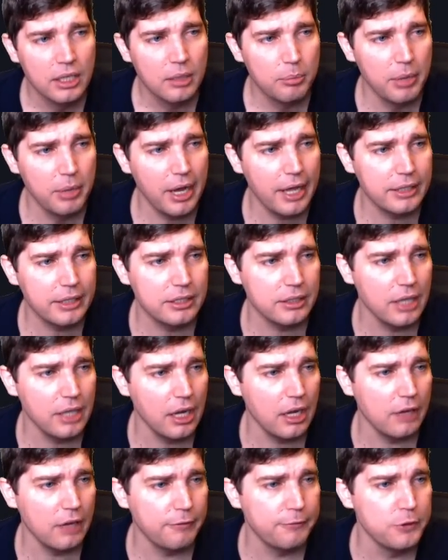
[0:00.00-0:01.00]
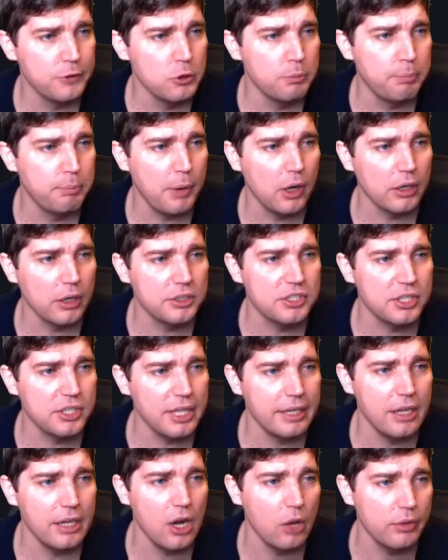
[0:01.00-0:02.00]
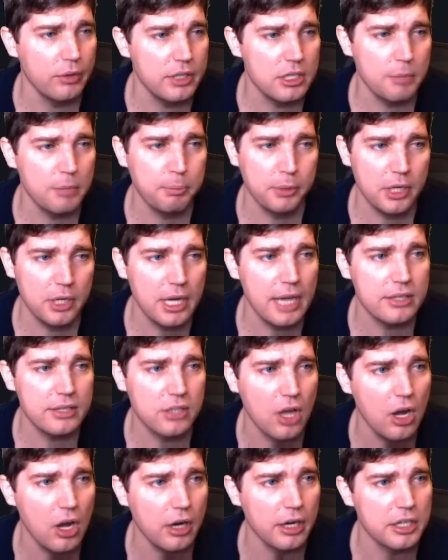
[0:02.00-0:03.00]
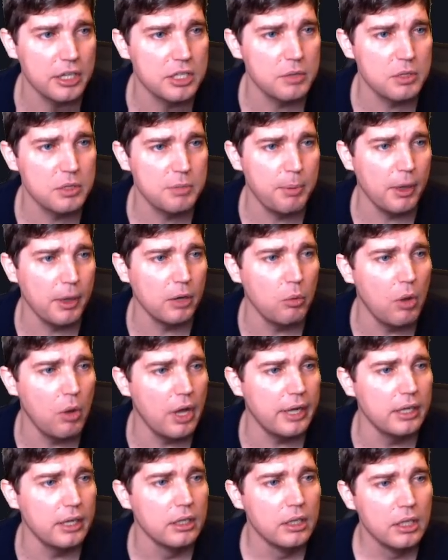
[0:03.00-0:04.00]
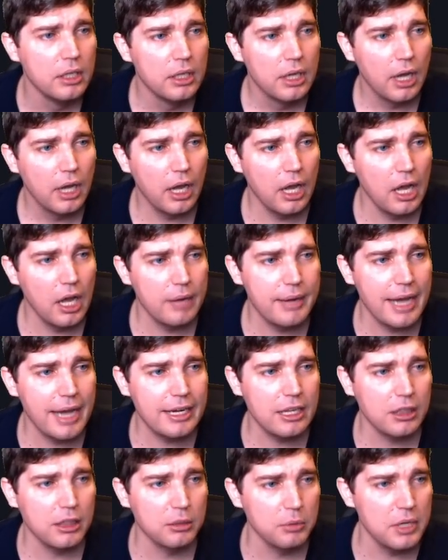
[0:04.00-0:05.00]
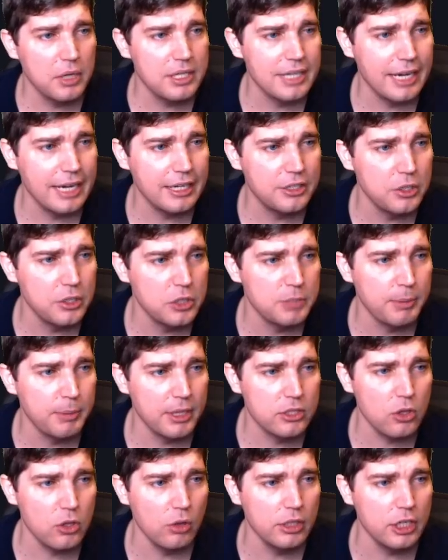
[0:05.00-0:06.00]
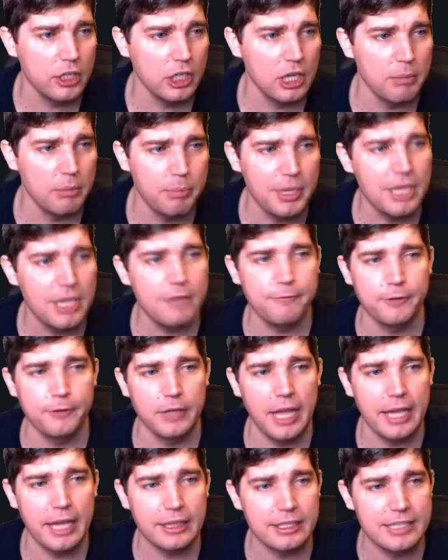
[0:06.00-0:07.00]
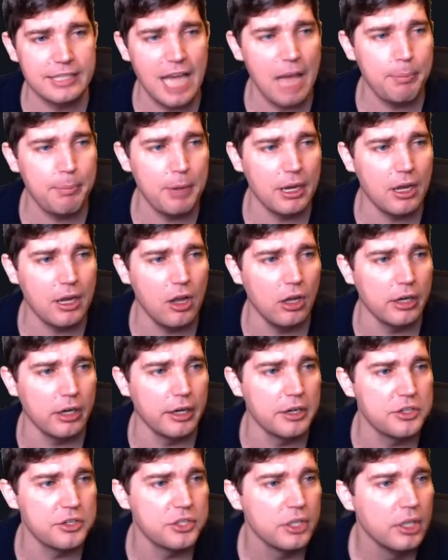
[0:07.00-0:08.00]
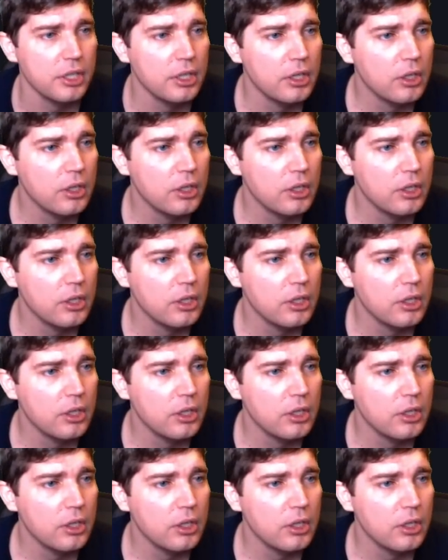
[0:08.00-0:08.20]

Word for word: But uh, a few parts, you know, these are pretty nice cards. This is part one, uh, 93s, 92s, but it's only going to be for like the top end cards.